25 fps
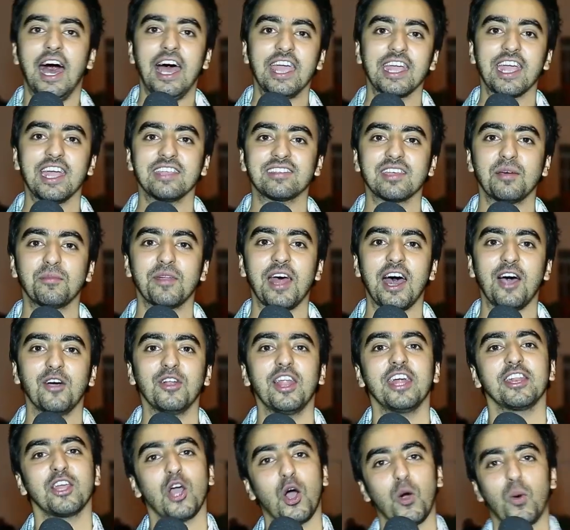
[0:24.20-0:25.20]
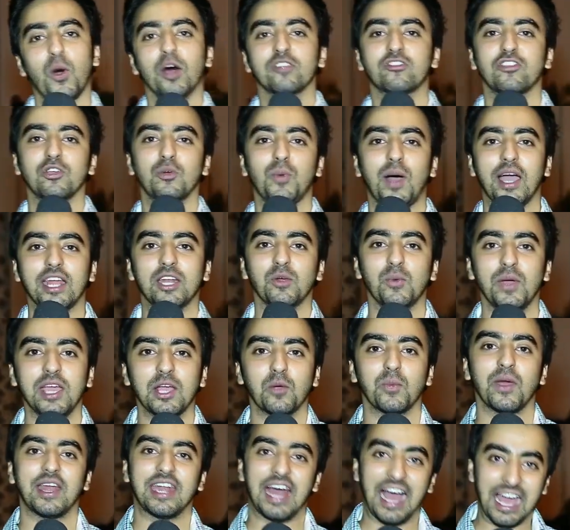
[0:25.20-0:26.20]
Hi guys, I'm Rahul and you're watching Wide
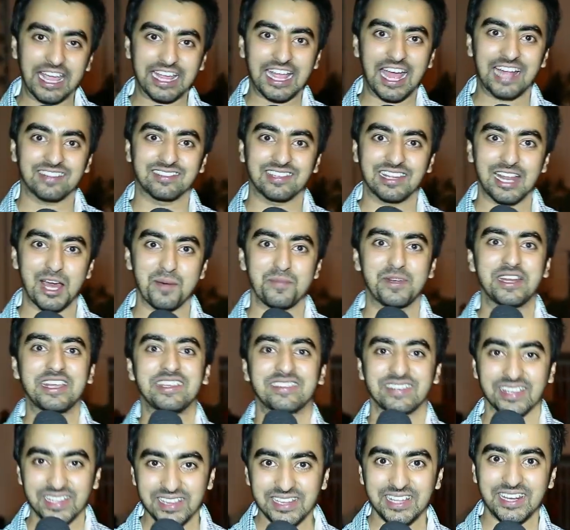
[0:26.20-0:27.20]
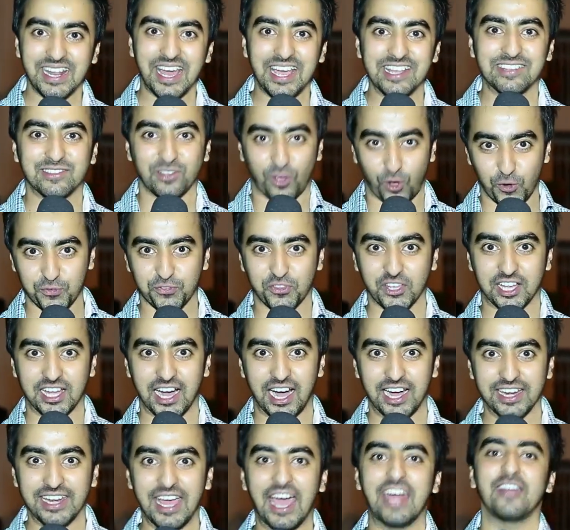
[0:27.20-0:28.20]
Awake where I catch celebrities in the nights off the
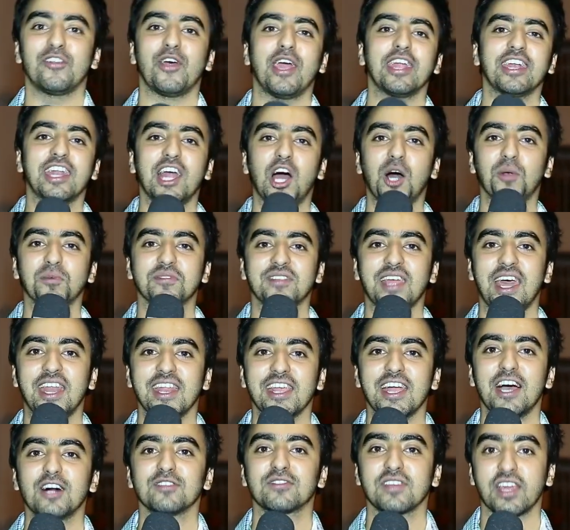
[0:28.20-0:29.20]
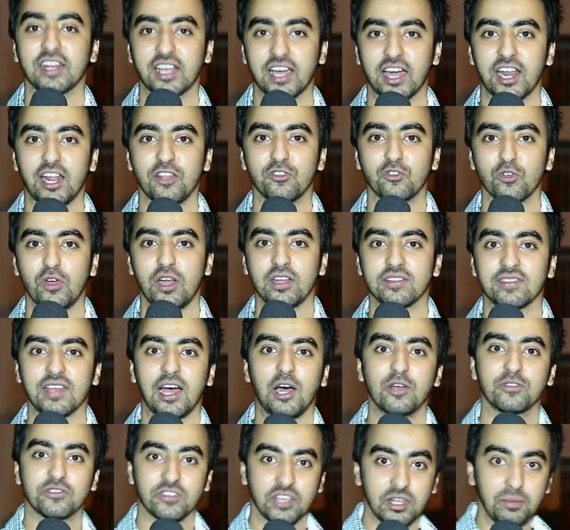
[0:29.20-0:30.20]
guard and right now I'm standing outside Karan Johar's
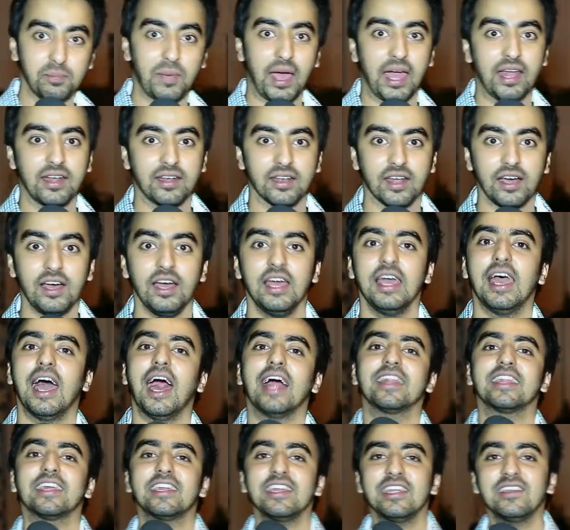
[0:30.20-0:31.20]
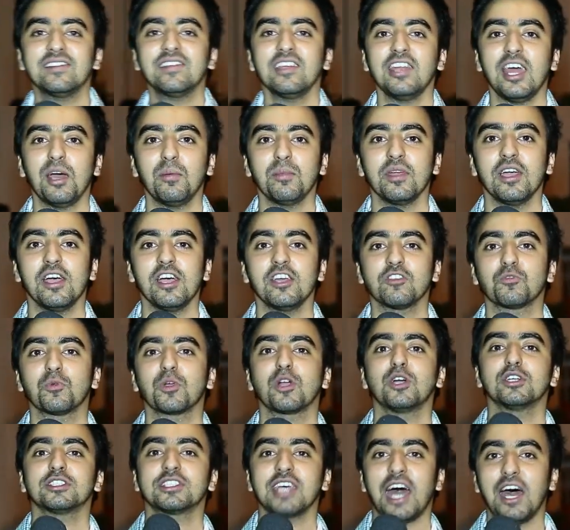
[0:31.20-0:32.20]
house in Bandra and the reason I'm here is
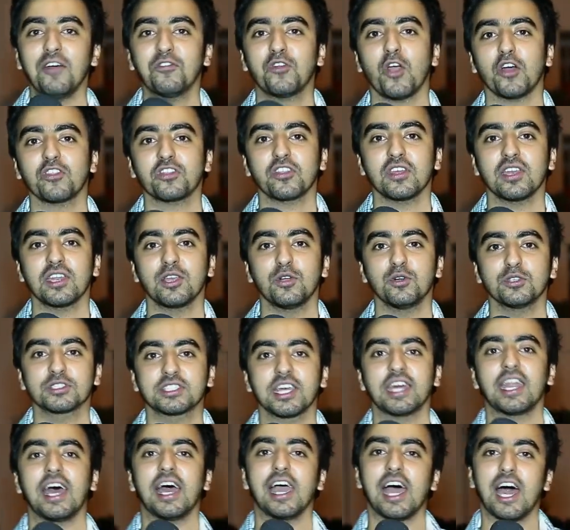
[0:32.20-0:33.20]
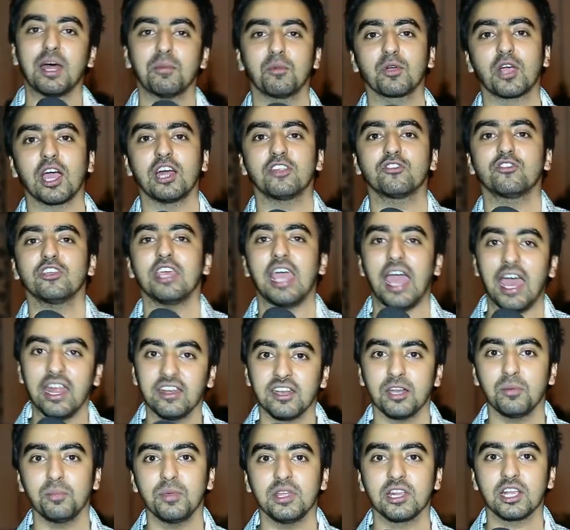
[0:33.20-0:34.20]
because I've got the news that Ayan Mukherjee
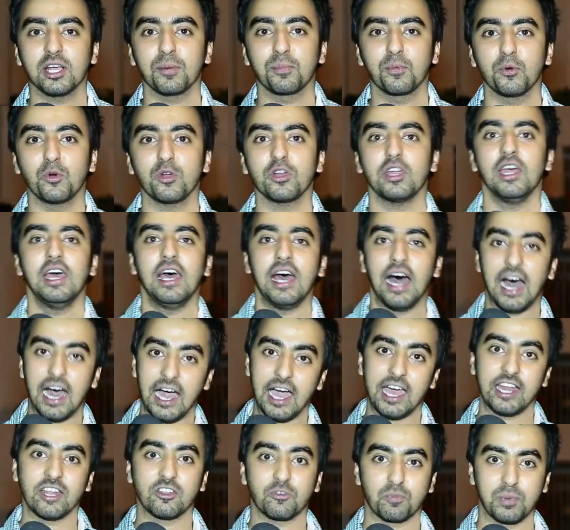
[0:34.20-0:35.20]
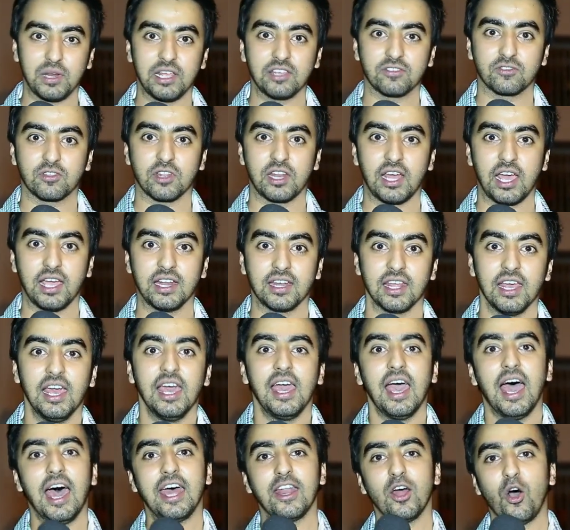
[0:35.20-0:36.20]
and Ranbir Kapoor are at his place tonight
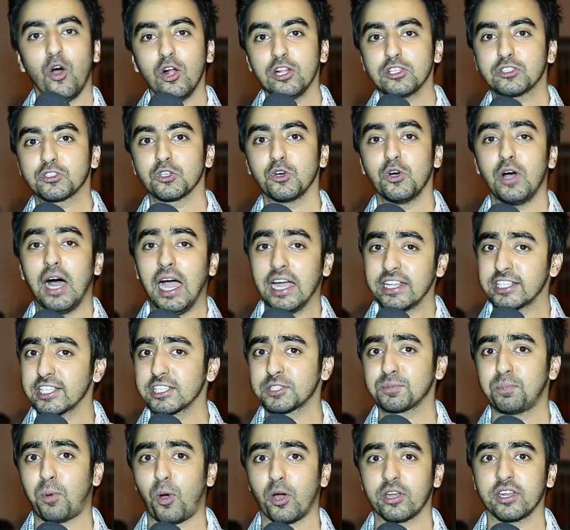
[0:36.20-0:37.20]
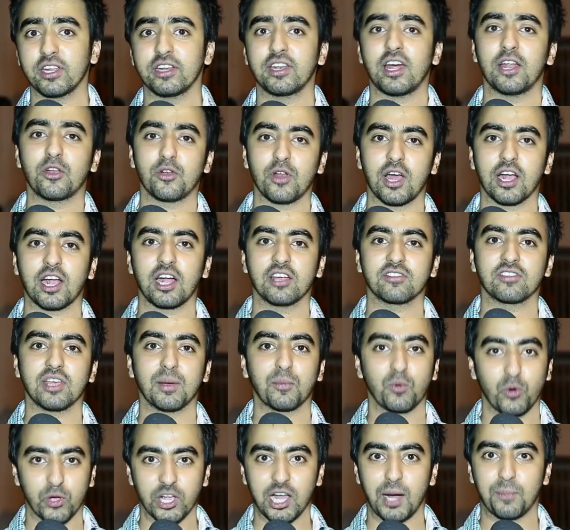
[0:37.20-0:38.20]
and also I just spotted Anurag
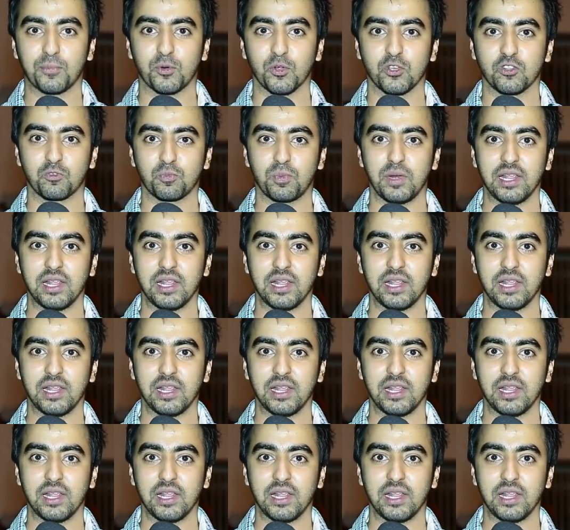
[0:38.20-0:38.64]
Kashyap going up to his